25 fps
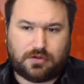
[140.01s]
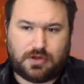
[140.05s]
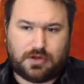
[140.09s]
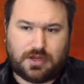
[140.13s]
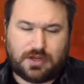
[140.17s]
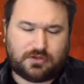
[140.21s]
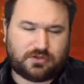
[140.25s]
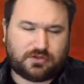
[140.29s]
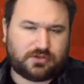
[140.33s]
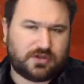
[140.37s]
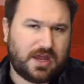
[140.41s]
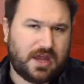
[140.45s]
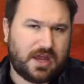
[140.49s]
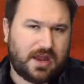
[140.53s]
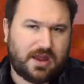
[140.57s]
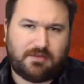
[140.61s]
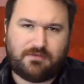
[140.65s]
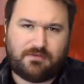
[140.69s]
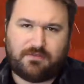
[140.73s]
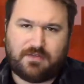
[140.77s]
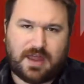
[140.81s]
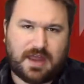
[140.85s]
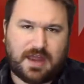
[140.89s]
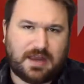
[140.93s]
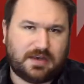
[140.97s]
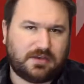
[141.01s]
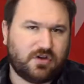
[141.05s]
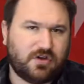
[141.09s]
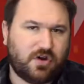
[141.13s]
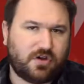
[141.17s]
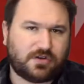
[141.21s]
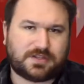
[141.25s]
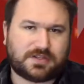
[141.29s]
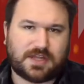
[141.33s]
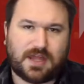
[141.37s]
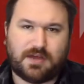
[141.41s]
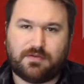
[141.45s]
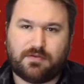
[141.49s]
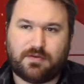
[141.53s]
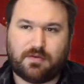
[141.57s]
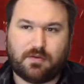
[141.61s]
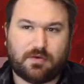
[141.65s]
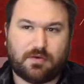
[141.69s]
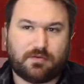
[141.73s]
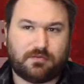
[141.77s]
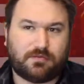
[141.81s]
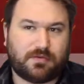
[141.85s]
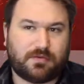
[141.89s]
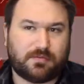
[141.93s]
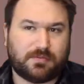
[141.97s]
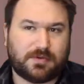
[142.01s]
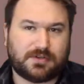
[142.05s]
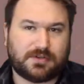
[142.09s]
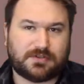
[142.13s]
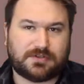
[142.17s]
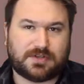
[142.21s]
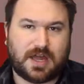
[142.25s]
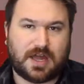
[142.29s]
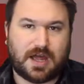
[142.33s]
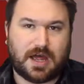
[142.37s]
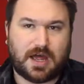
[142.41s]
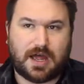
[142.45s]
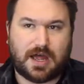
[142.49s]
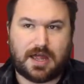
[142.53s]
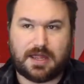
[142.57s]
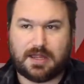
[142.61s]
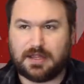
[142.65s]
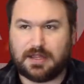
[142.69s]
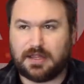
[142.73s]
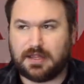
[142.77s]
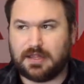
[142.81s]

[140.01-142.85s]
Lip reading: It knocked everyone from the start,